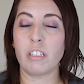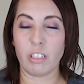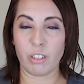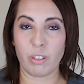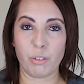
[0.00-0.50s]
you
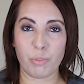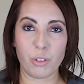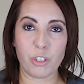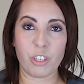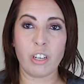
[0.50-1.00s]
know, in the
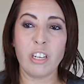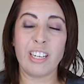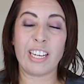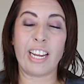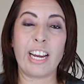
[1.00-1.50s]
future
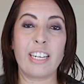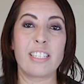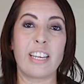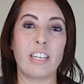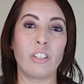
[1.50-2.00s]
can kind of
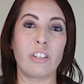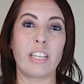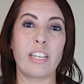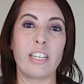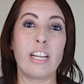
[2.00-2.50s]
take a look
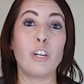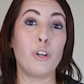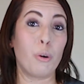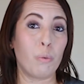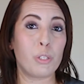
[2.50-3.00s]
at it and
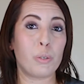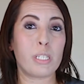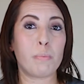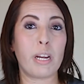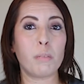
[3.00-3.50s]
know what to
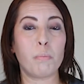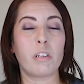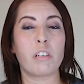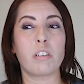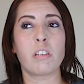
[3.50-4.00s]
expect,
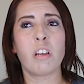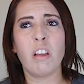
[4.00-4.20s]
because